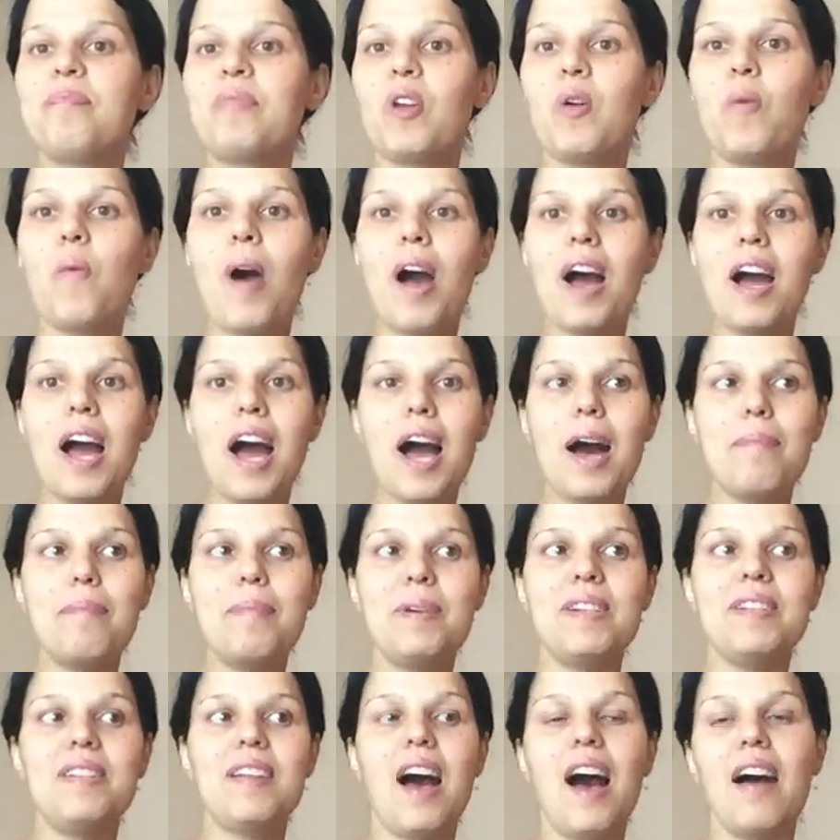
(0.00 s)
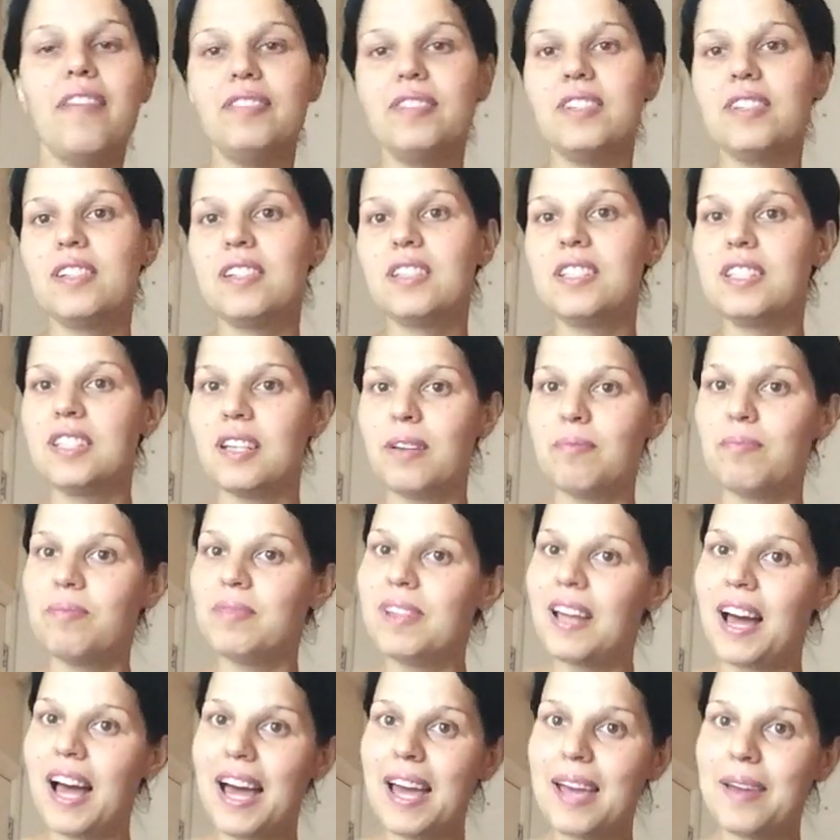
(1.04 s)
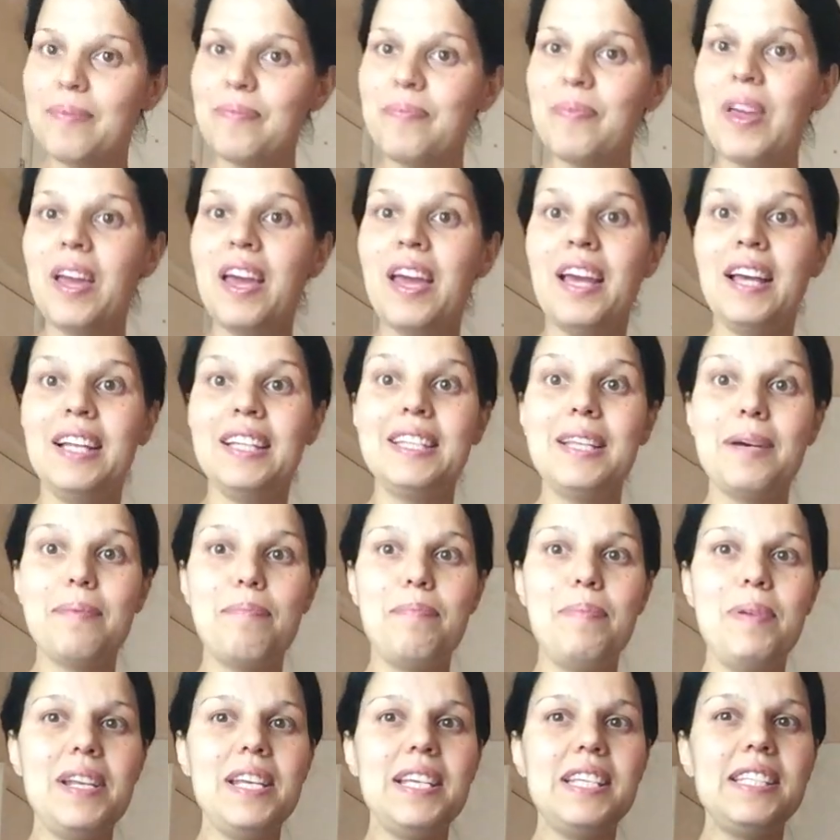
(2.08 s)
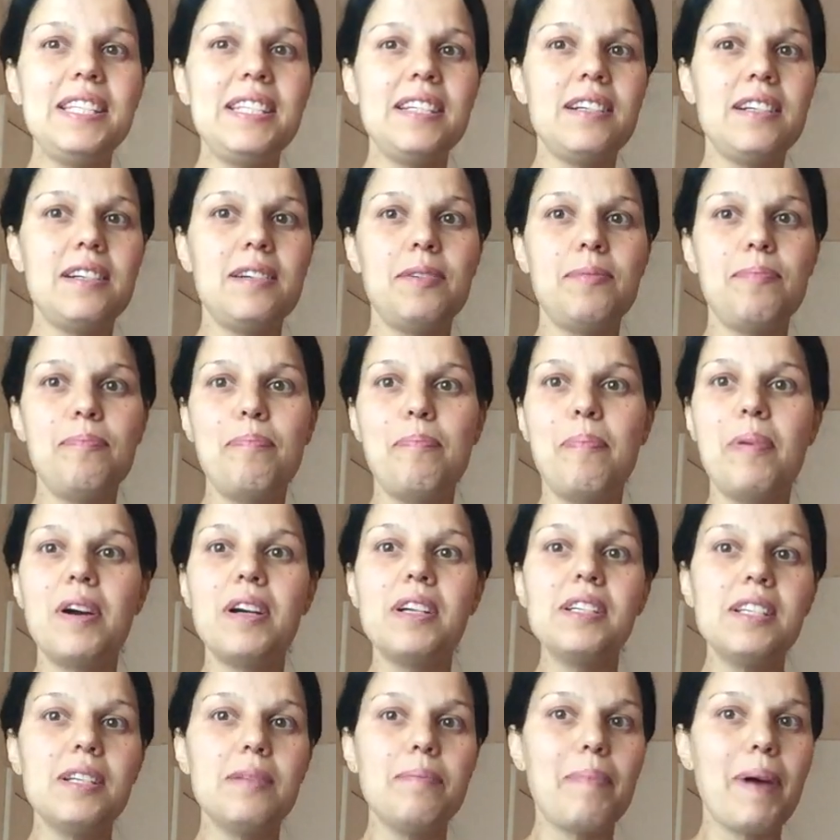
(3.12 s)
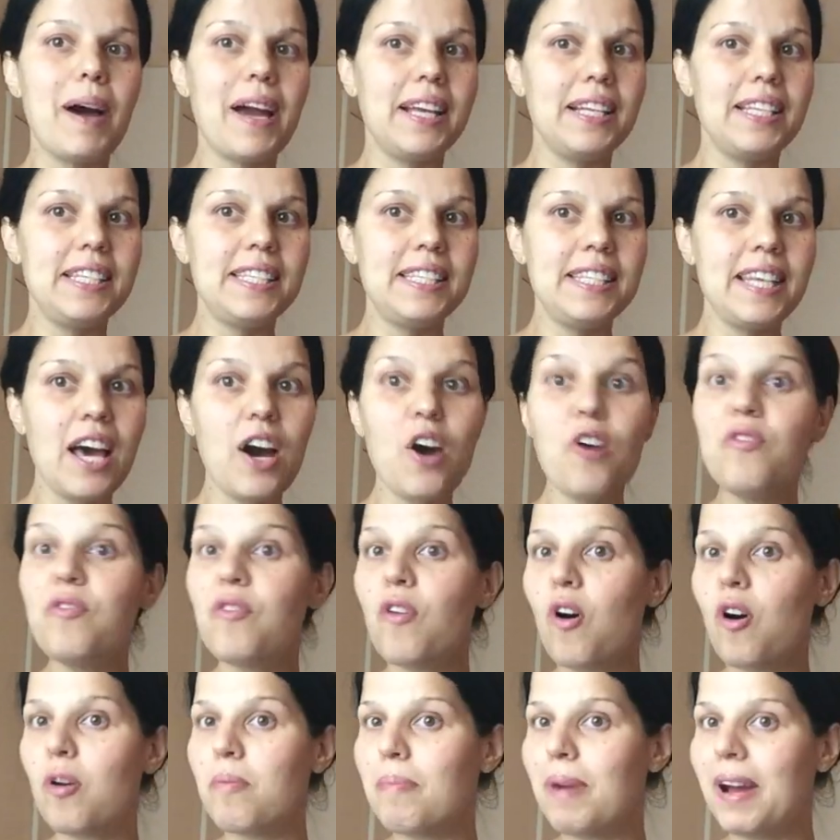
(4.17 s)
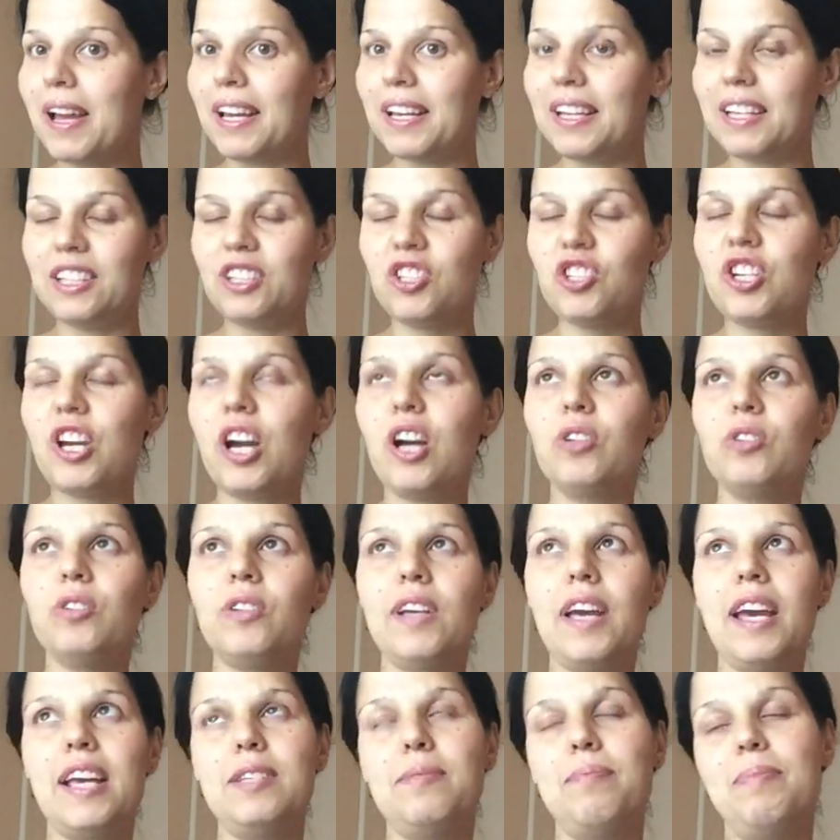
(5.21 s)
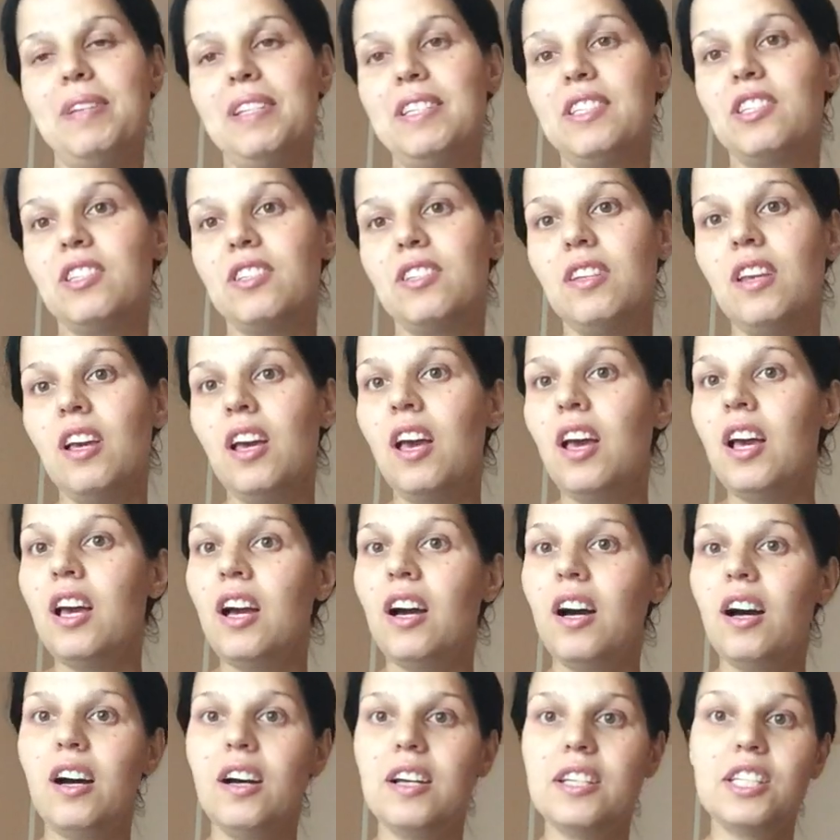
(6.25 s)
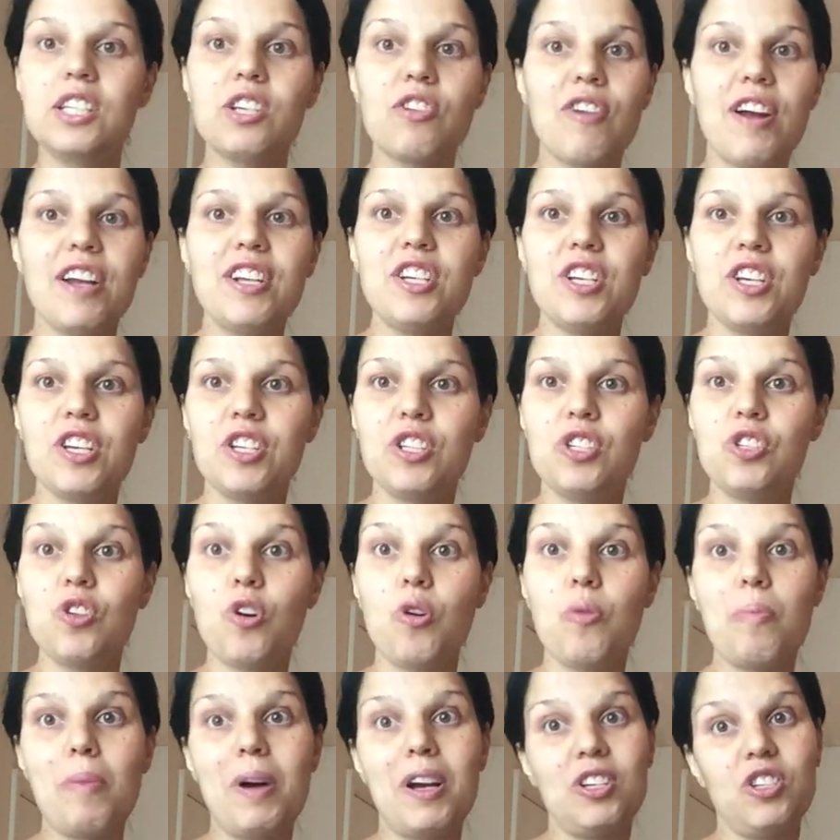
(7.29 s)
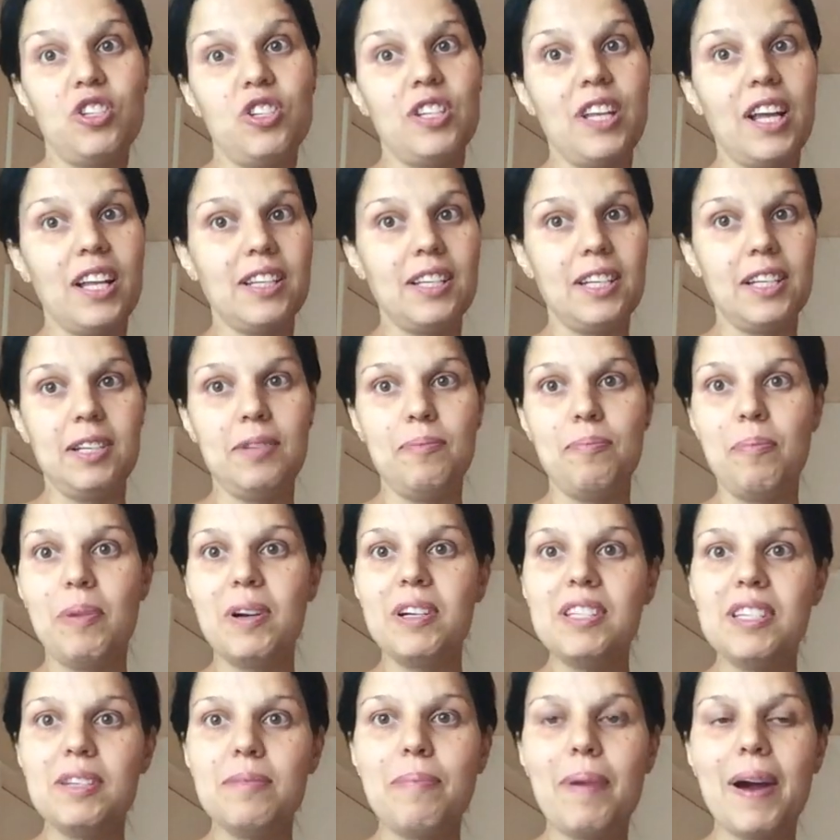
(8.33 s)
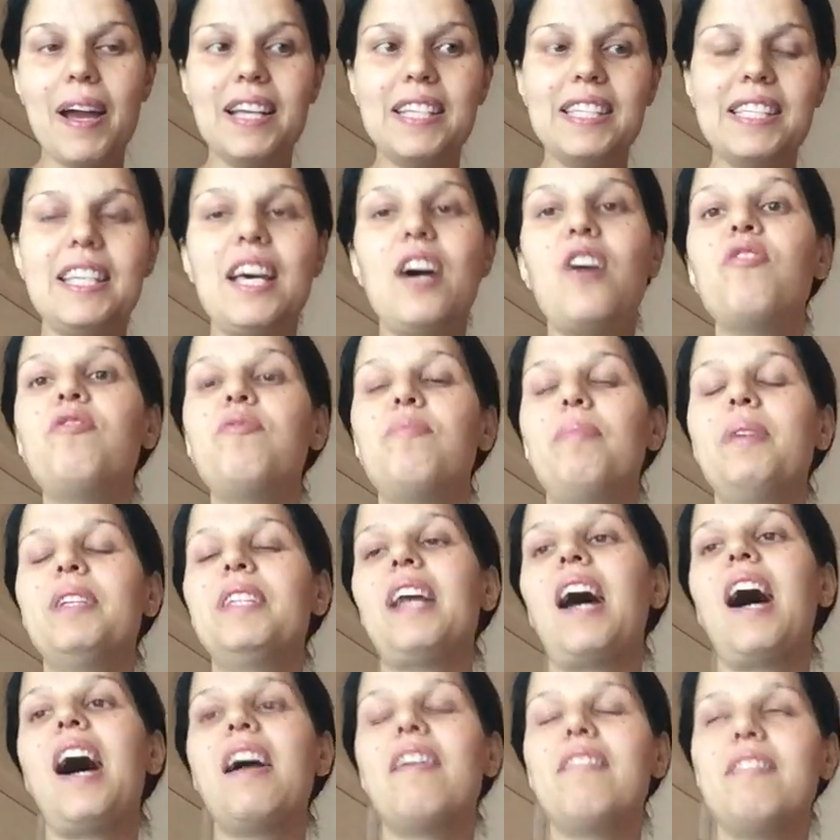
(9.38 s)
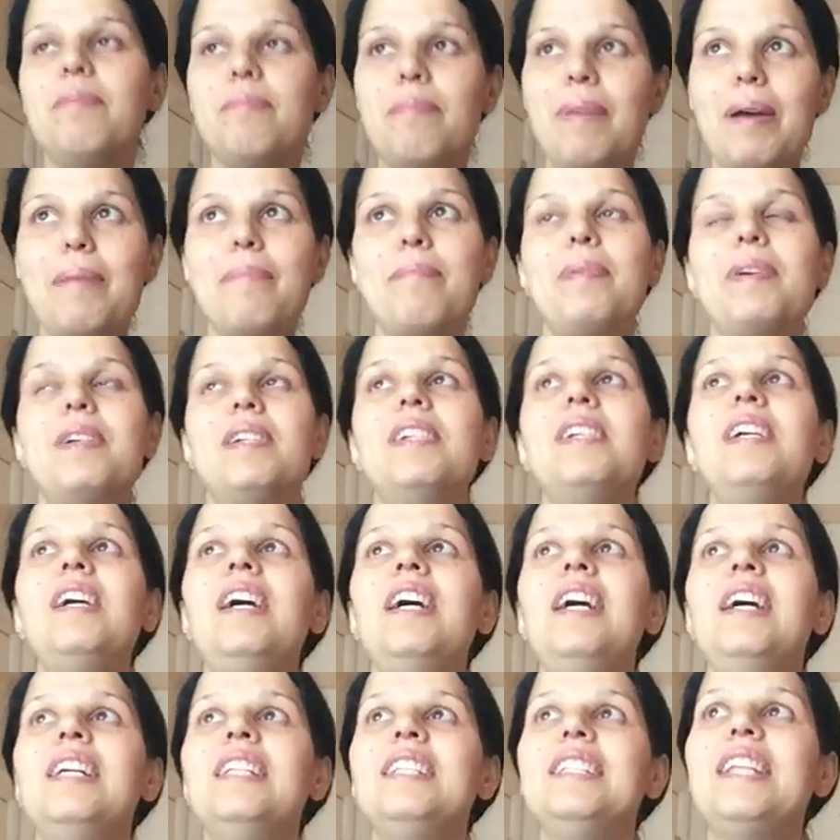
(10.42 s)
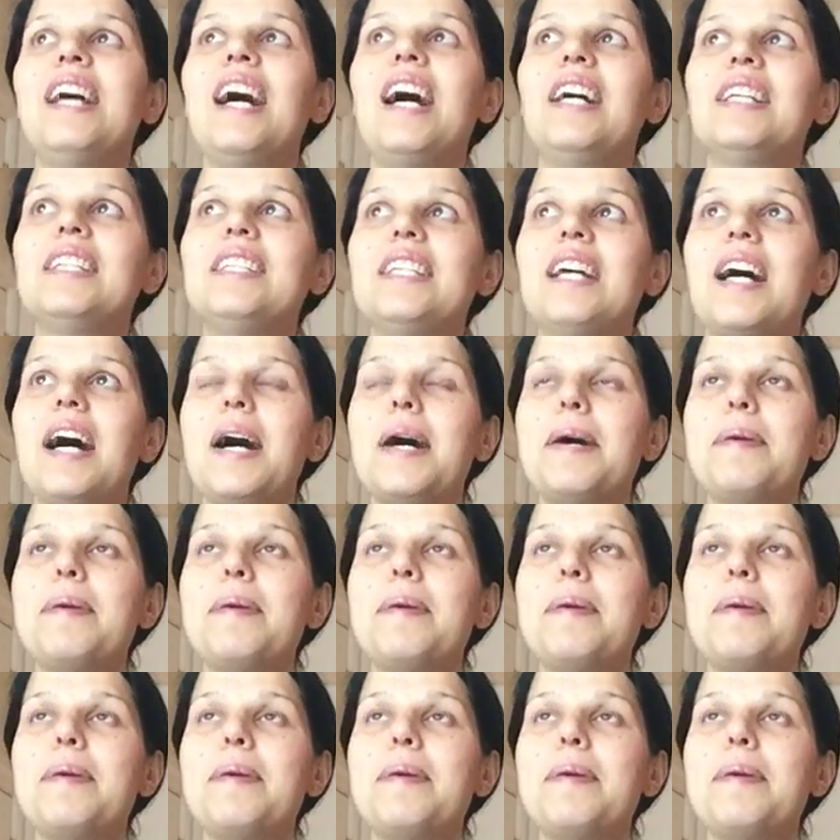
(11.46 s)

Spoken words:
what happened after some time, the blister bursted by itself, or my child has been scratching it so much that it bursted by itself. But I remember that